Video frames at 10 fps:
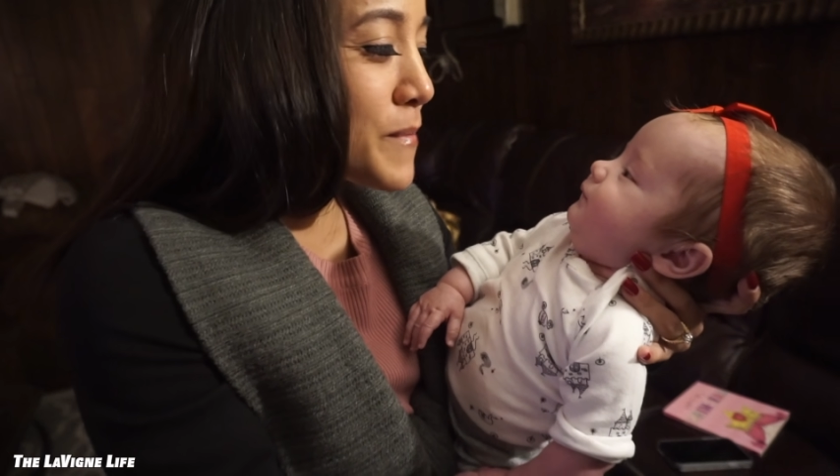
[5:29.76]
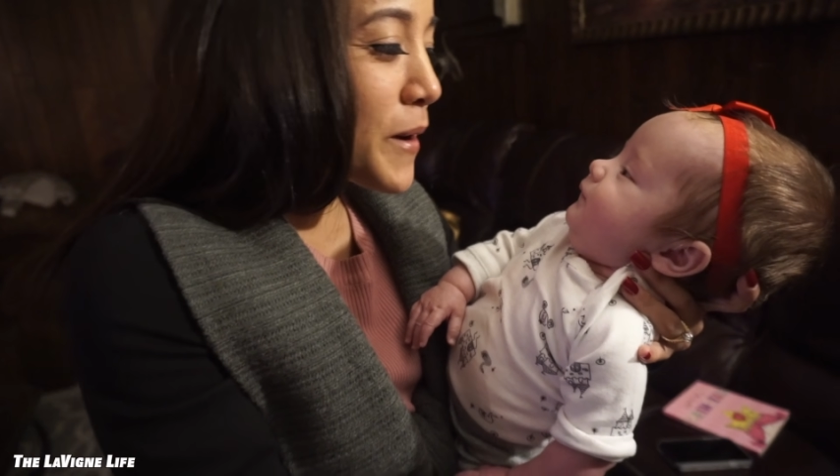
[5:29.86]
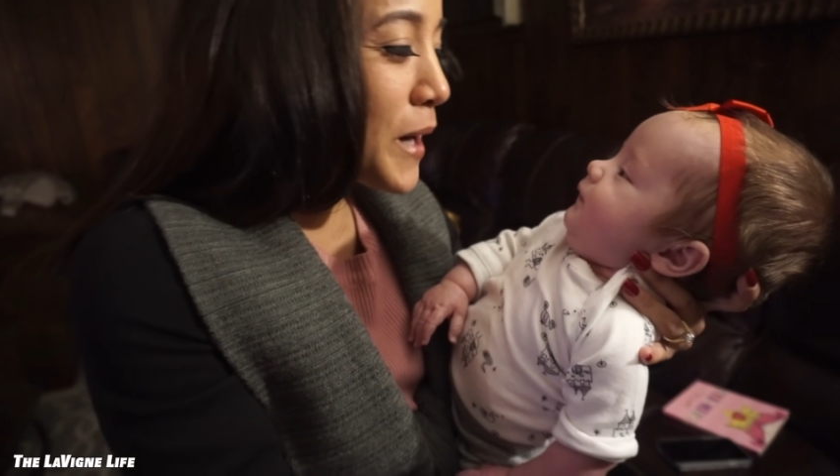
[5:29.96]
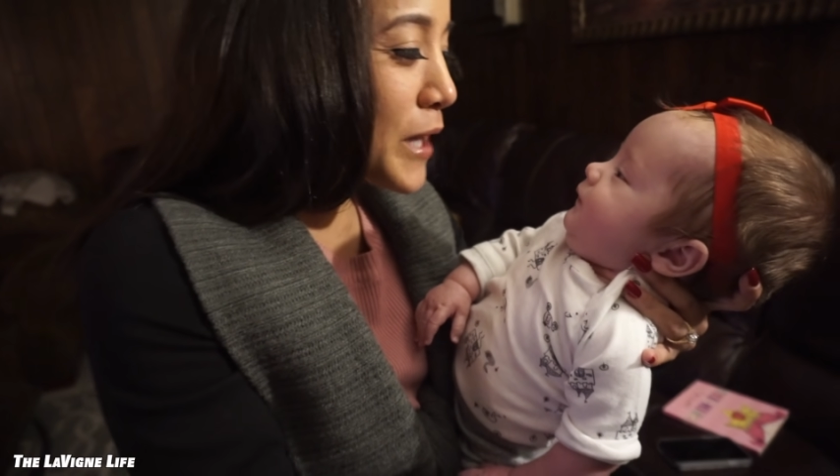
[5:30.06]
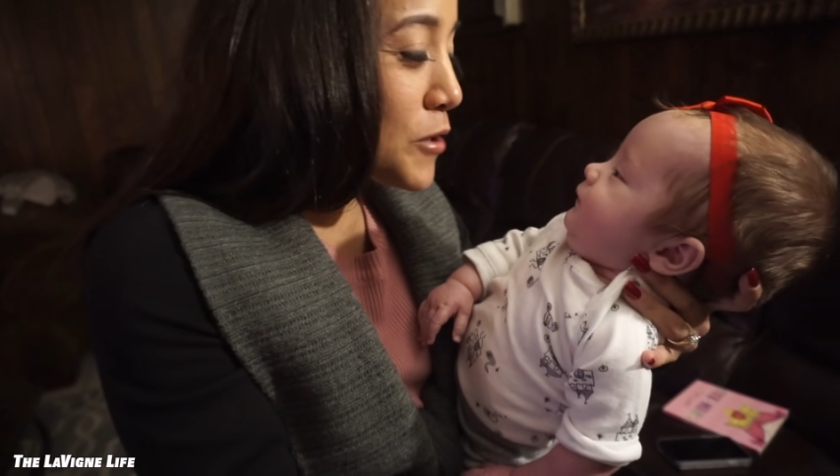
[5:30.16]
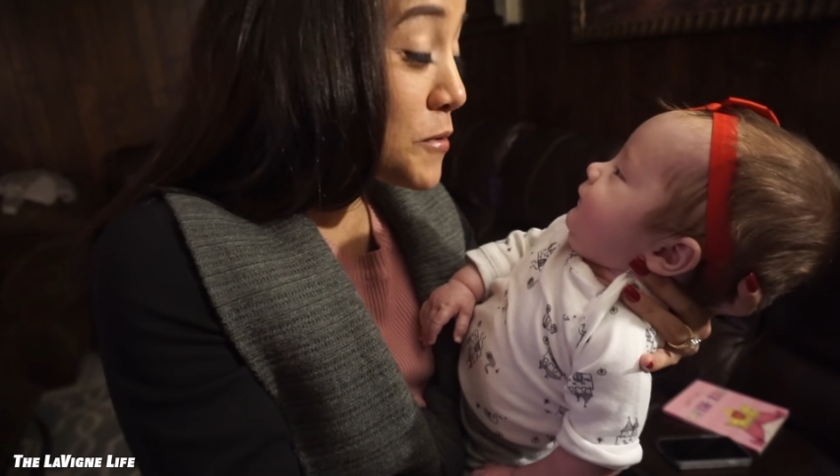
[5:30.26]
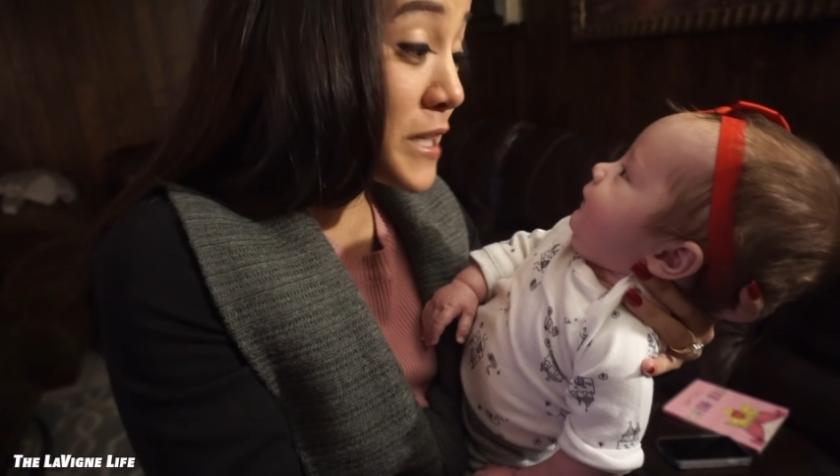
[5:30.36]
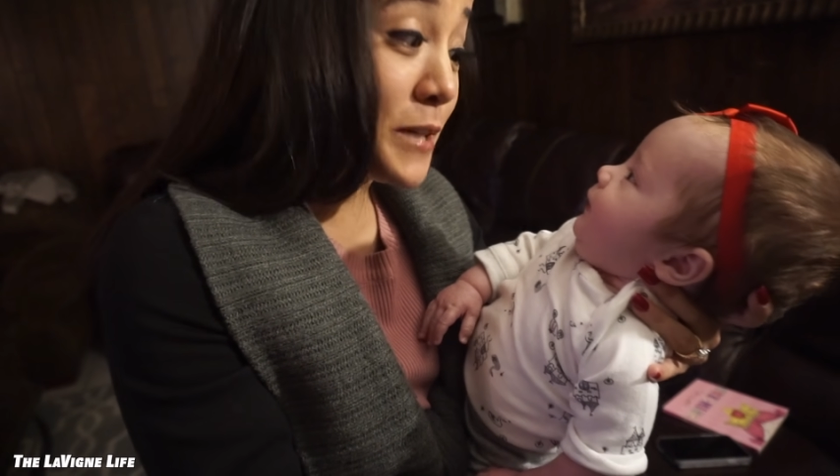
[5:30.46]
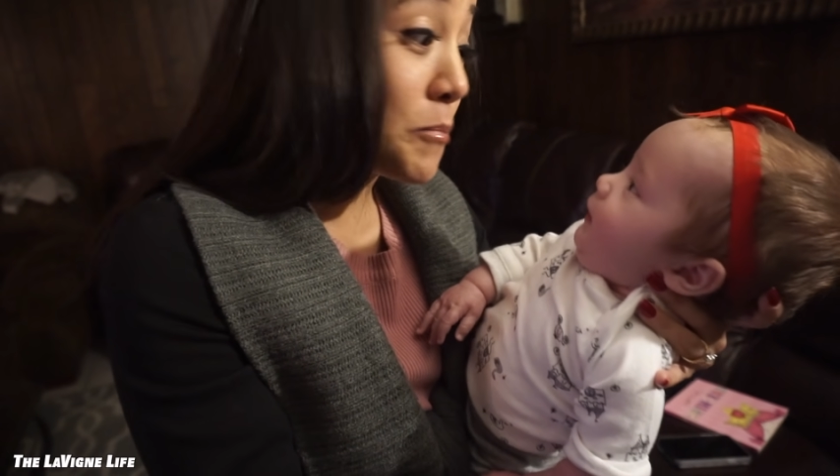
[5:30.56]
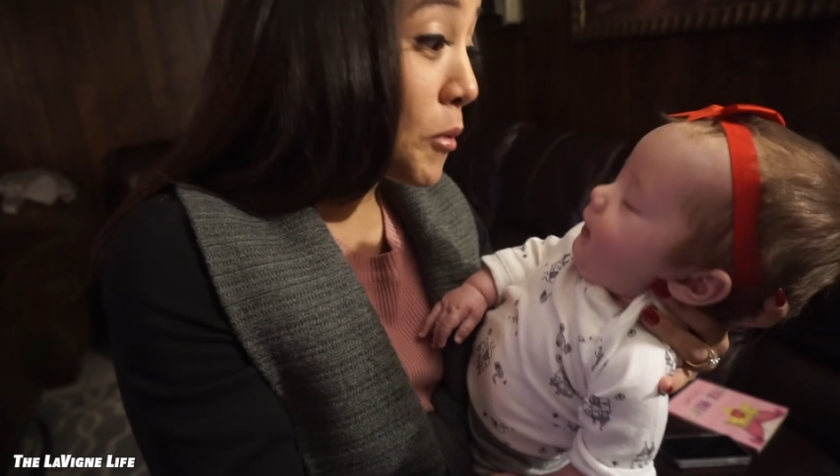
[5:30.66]
smell like you
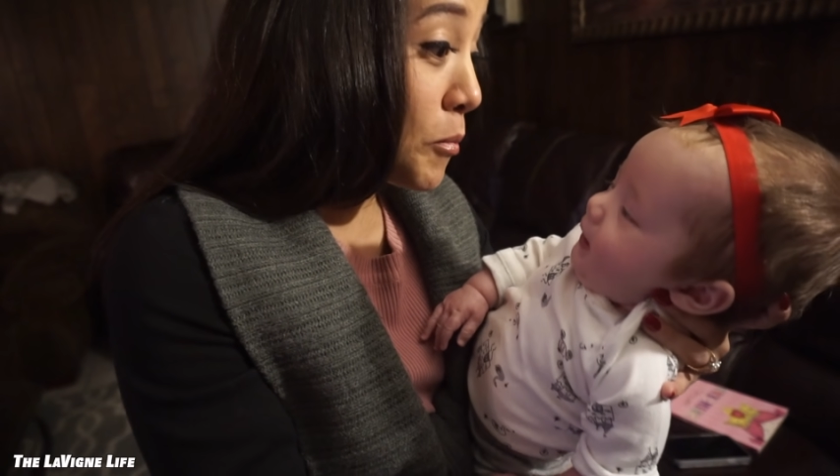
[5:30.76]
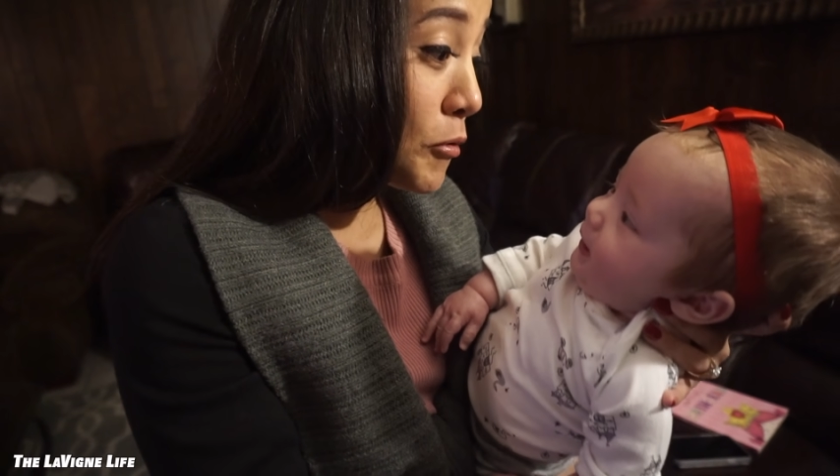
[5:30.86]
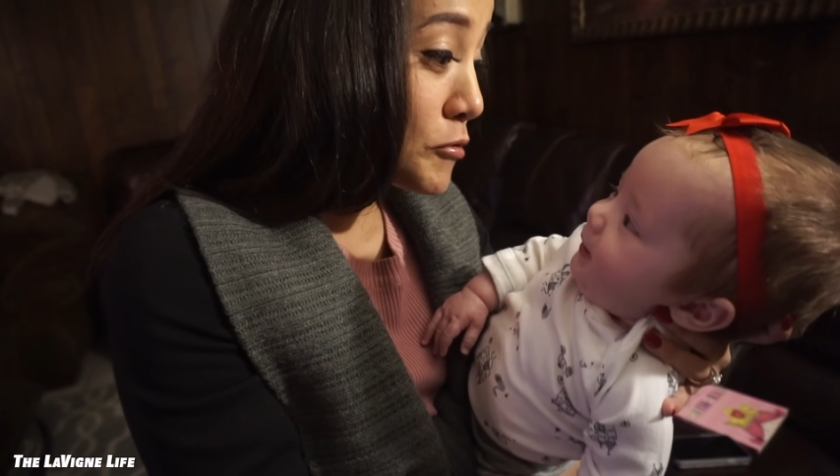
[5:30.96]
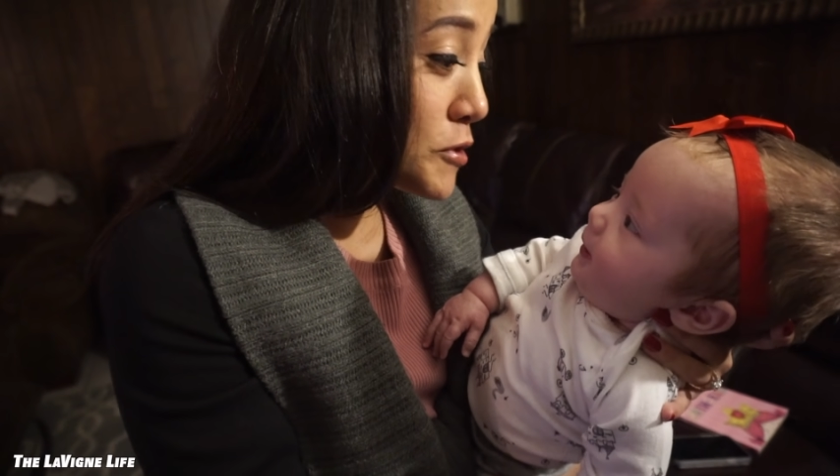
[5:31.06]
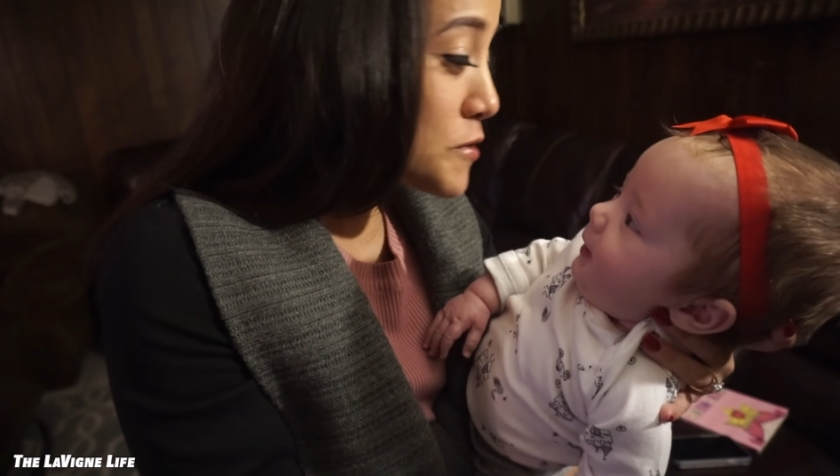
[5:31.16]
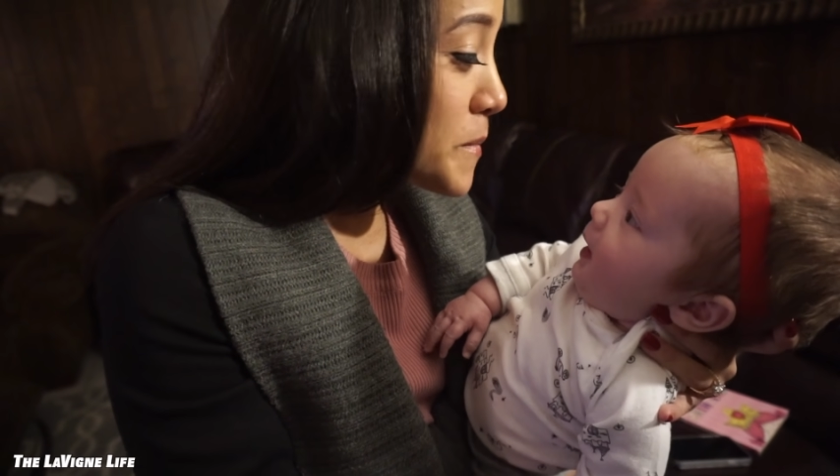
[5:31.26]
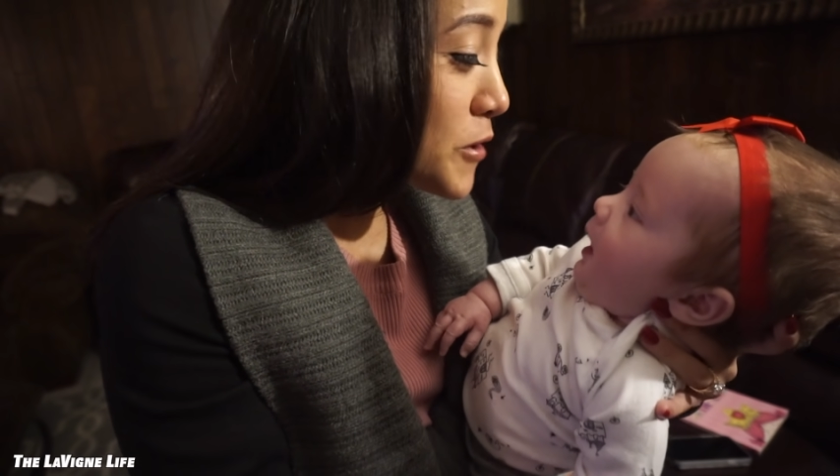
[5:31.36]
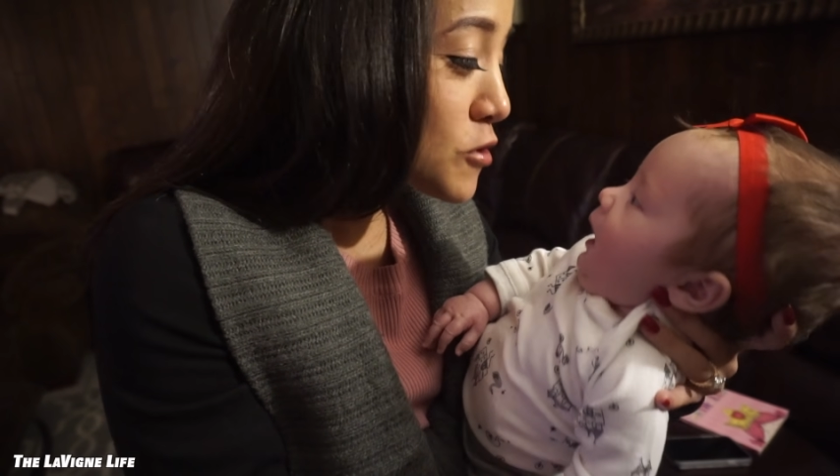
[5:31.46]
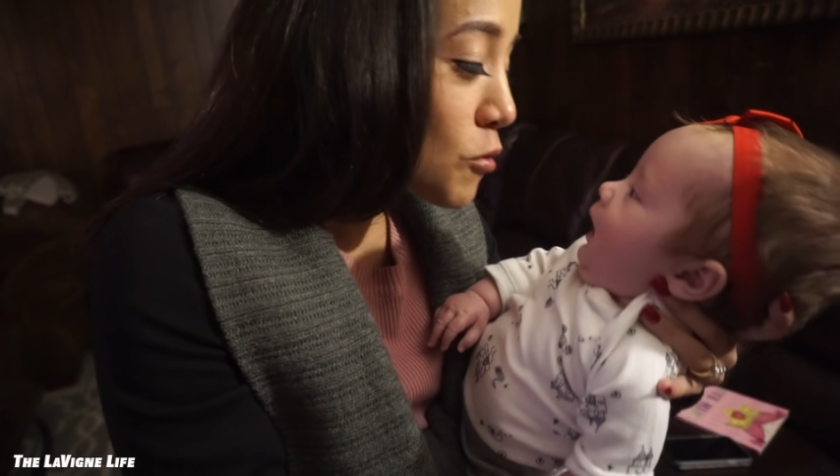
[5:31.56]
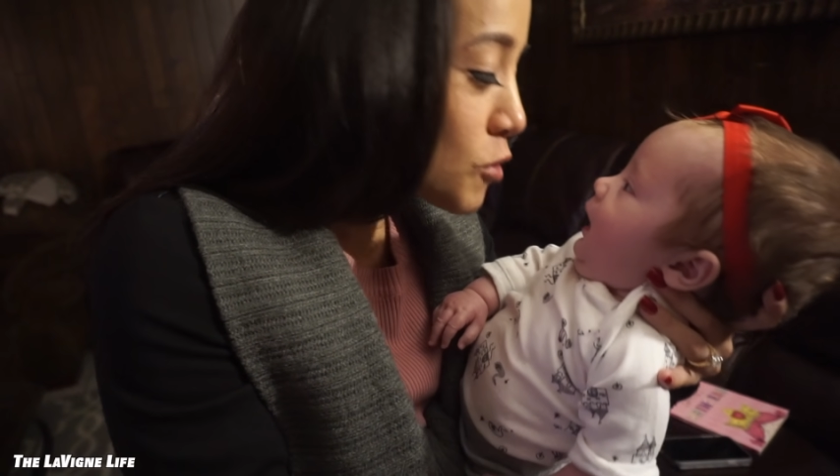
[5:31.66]
didn't poo poos. You
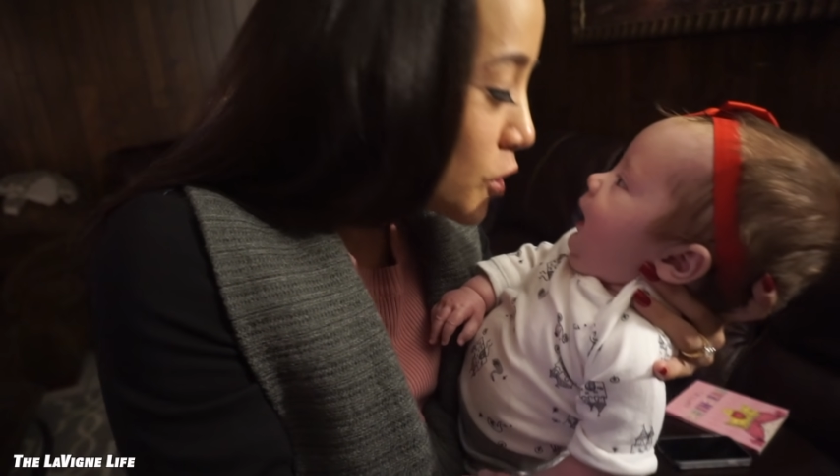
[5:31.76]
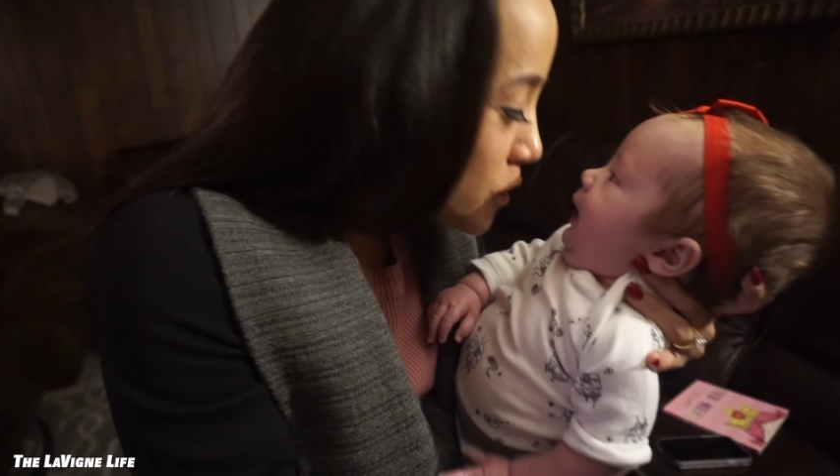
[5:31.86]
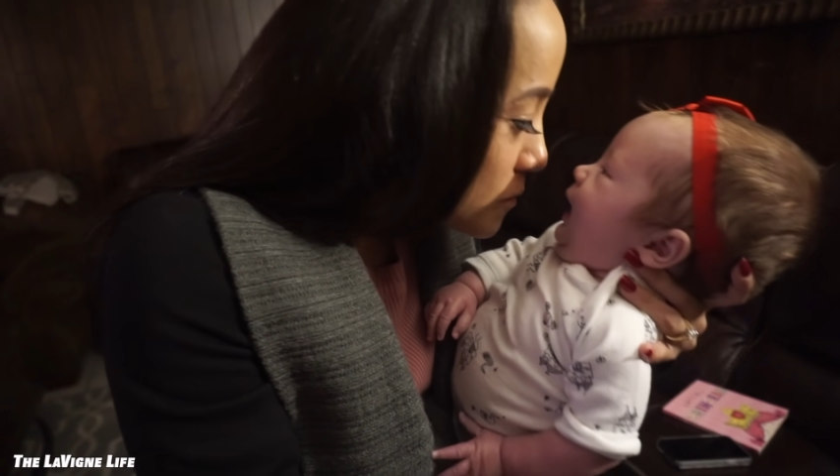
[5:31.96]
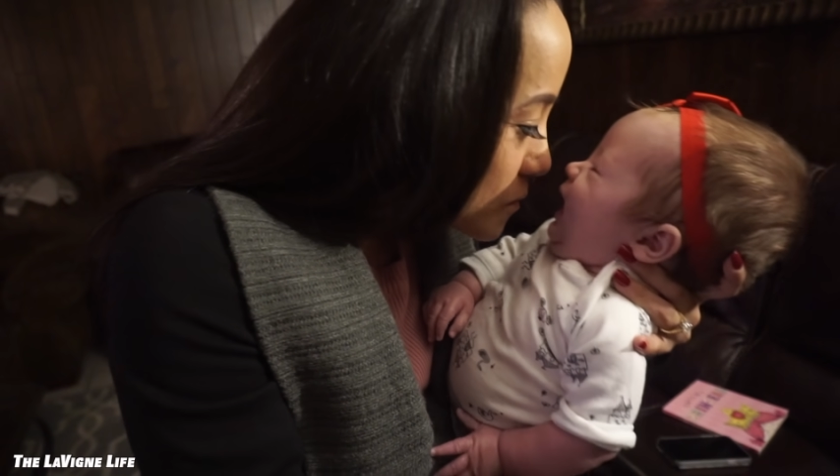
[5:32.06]
smell so good.